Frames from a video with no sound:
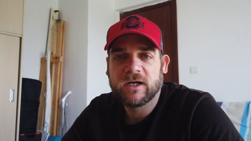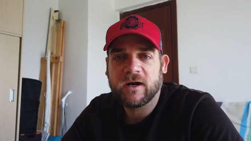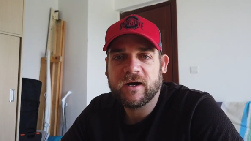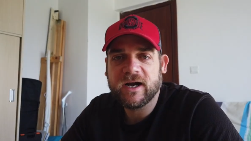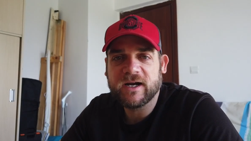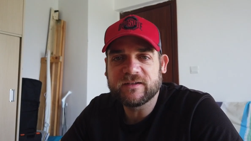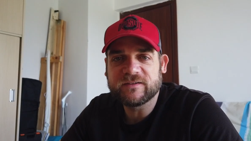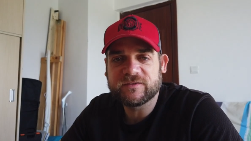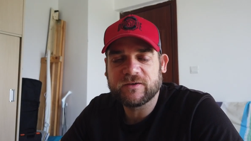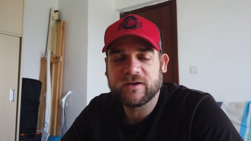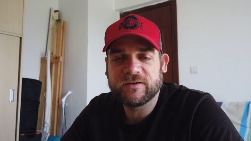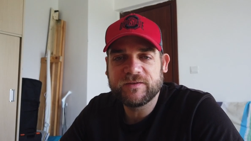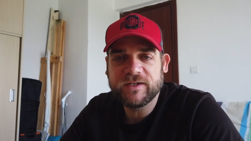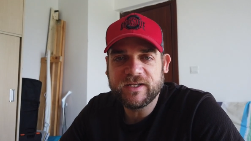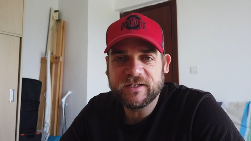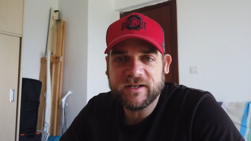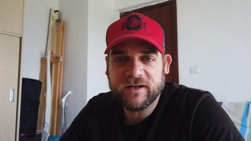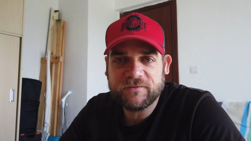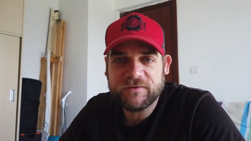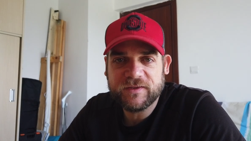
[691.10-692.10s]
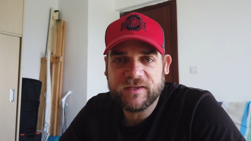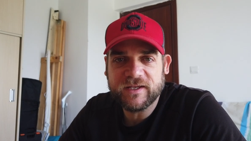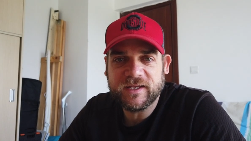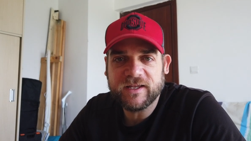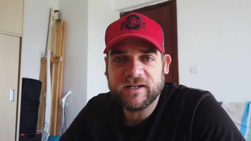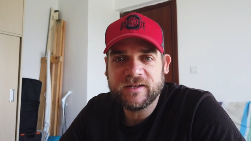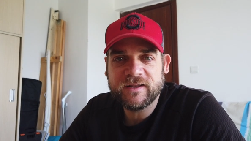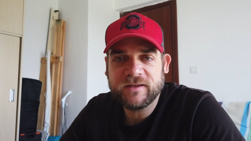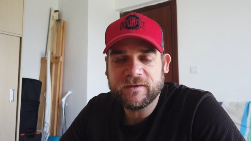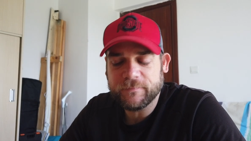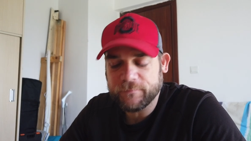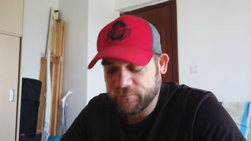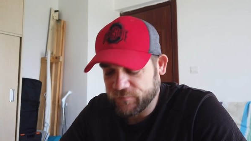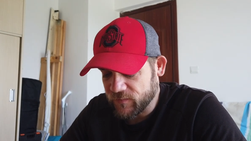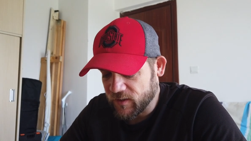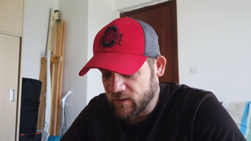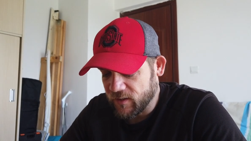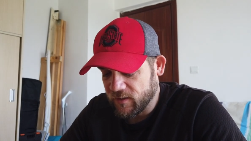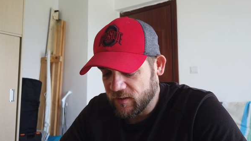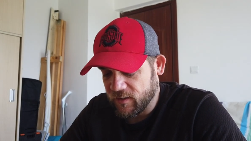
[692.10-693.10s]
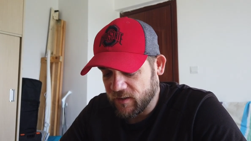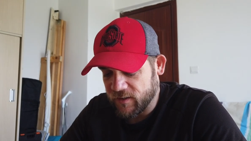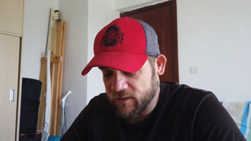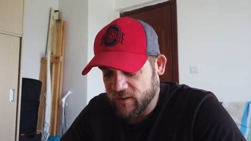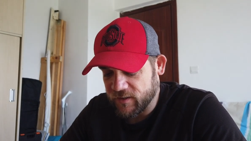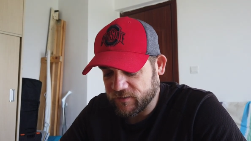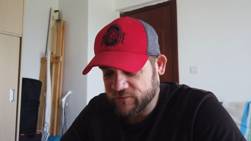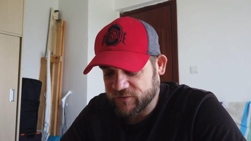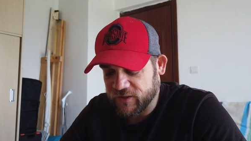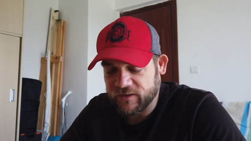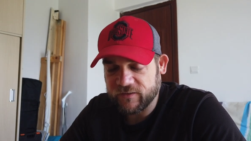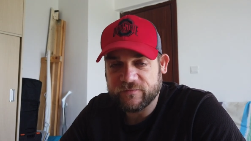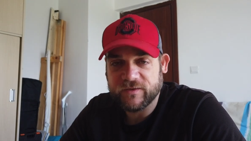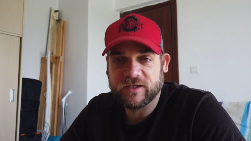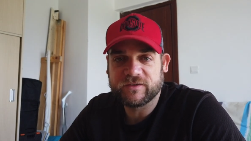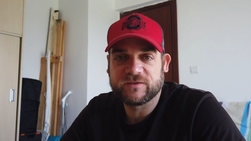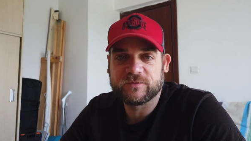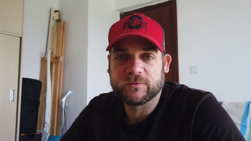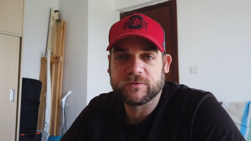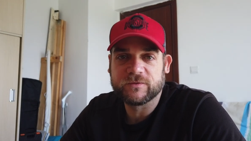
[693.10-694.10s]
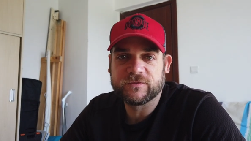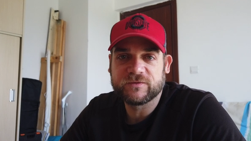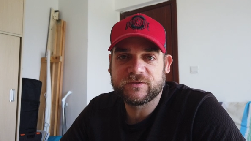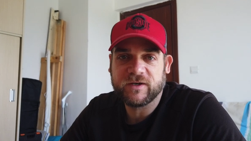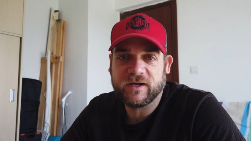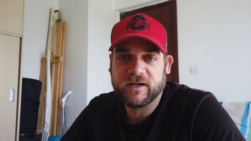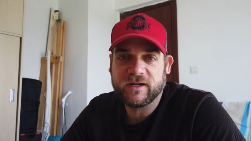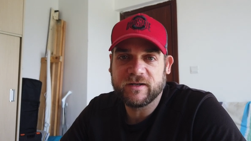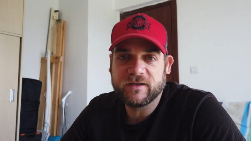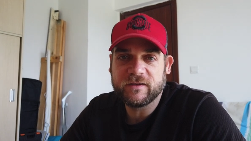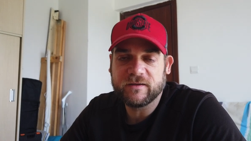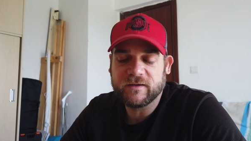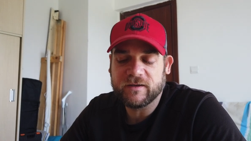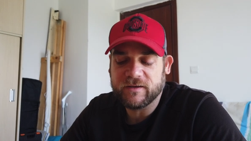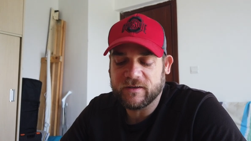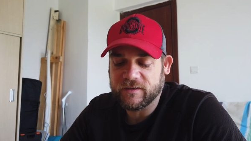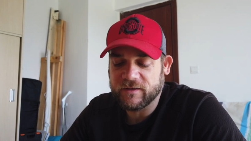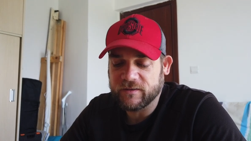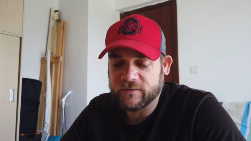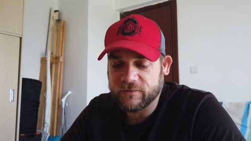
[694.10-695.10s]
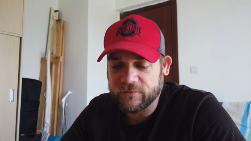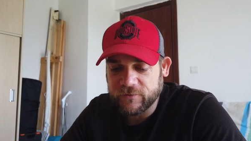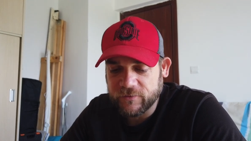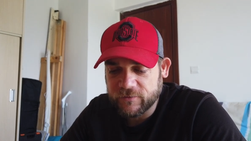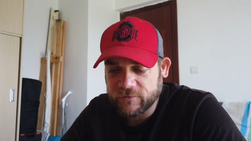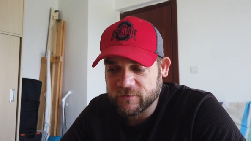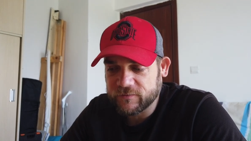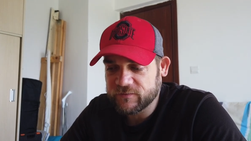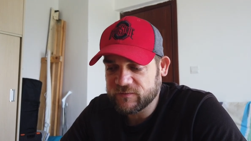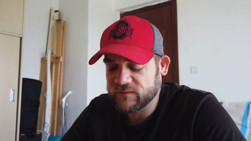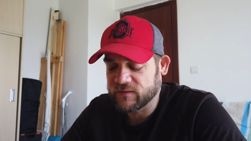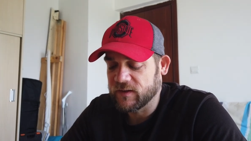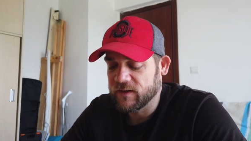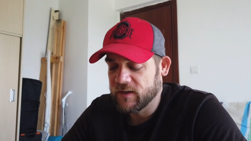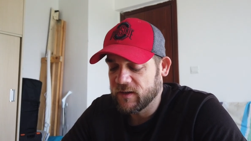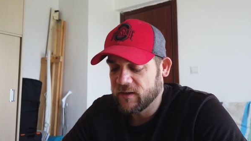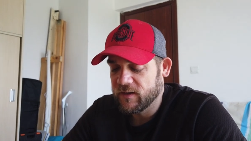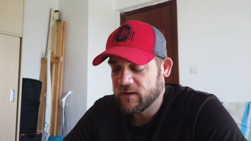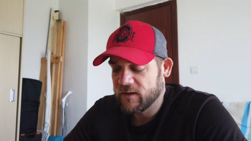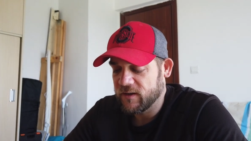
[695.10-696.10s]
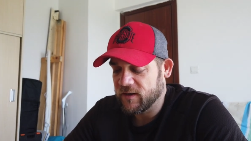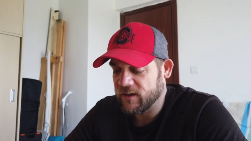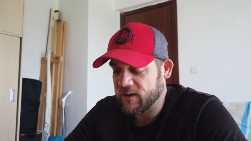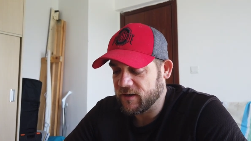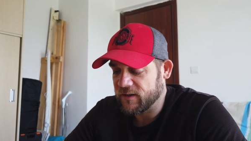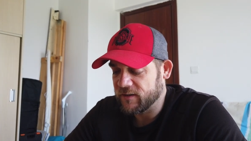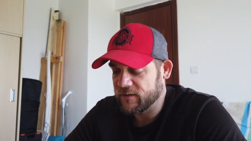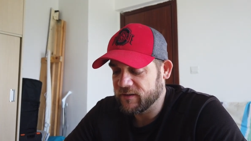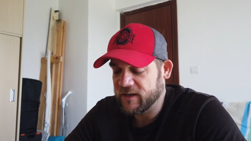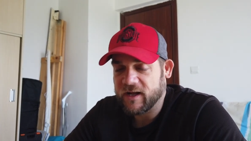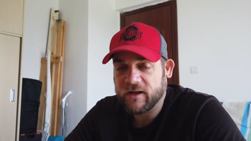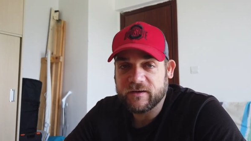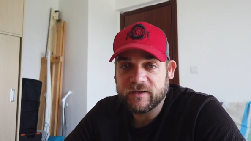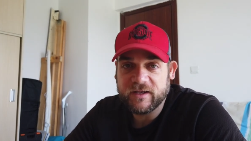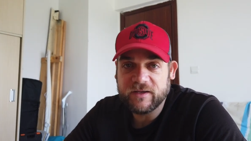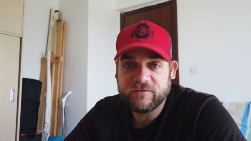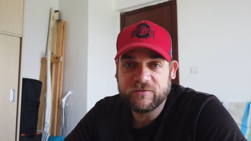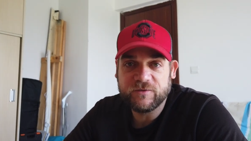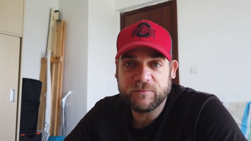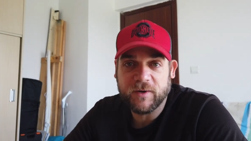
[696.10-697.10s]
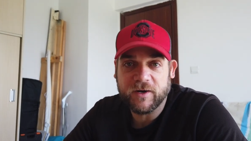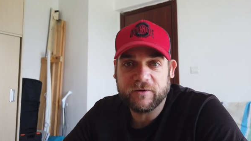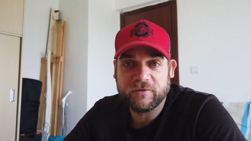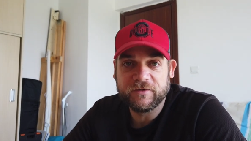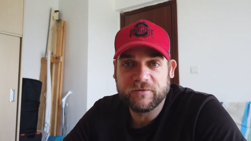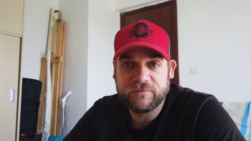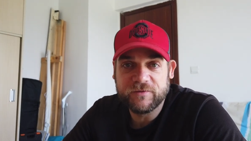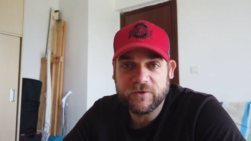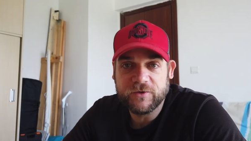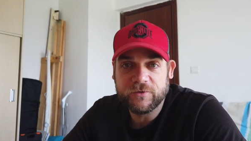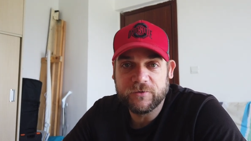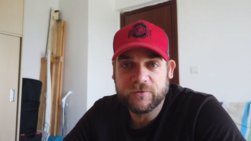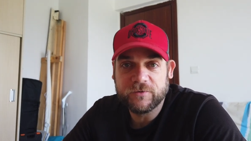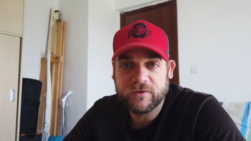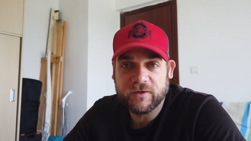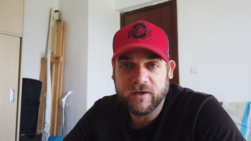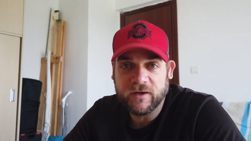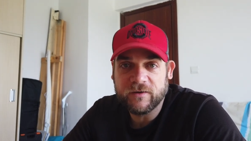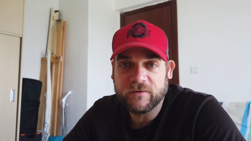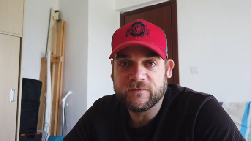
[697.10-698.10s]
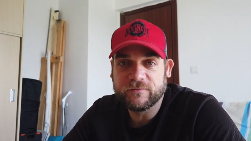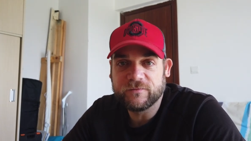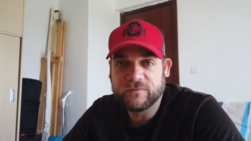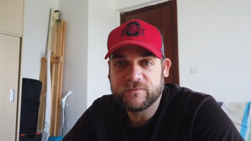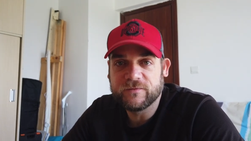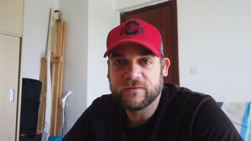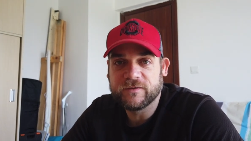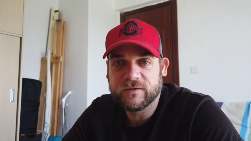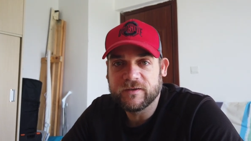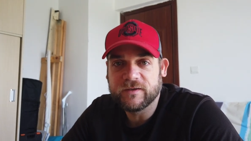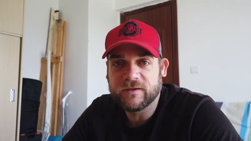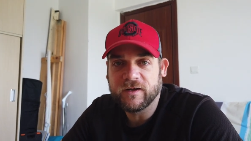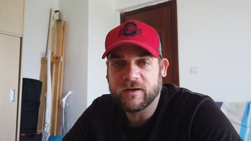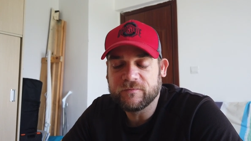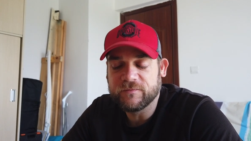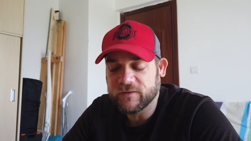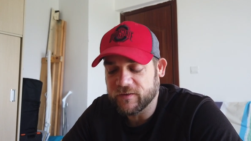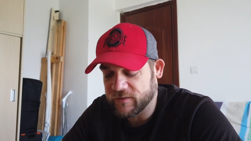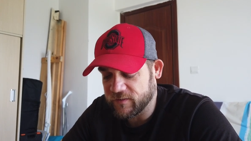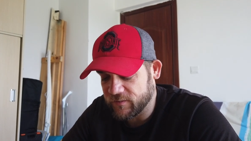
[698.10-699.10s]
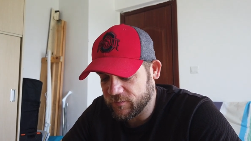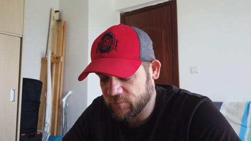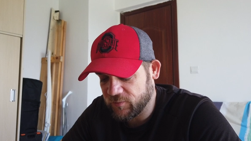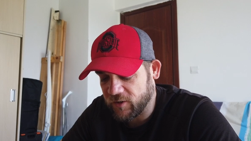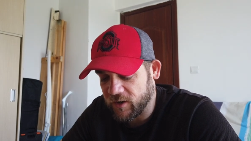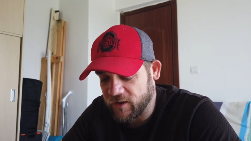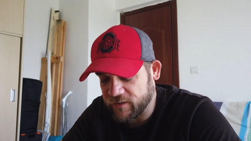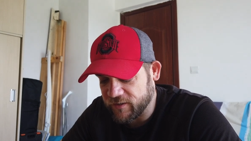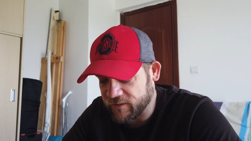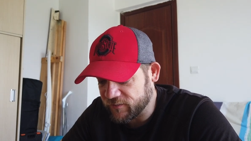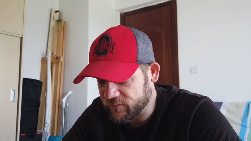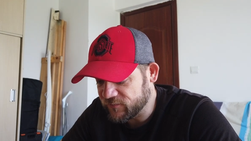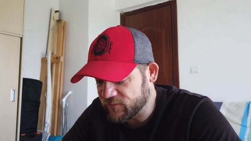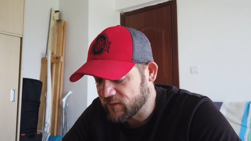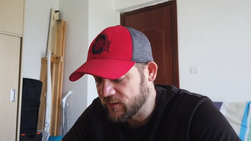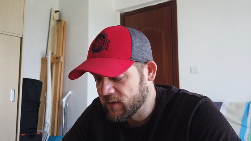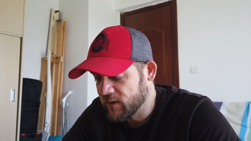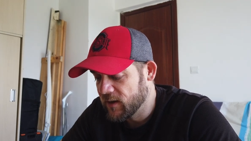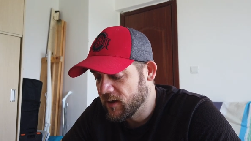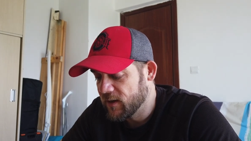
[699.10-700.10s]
All right, so I've eaten everything in it. Tried the vegetables, tried the noodles. Now to give you my review of the product.